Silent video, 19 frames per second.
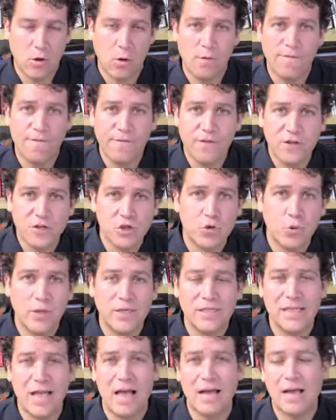Go to
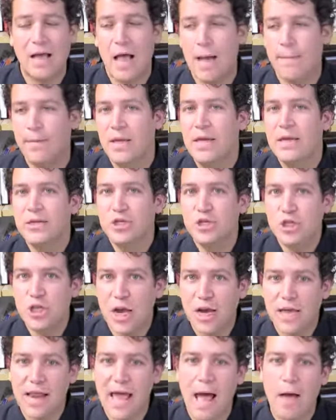fishchoice.com,
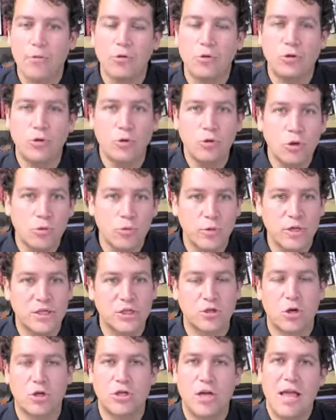check it out, do your
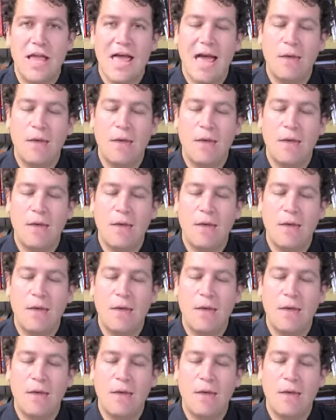research.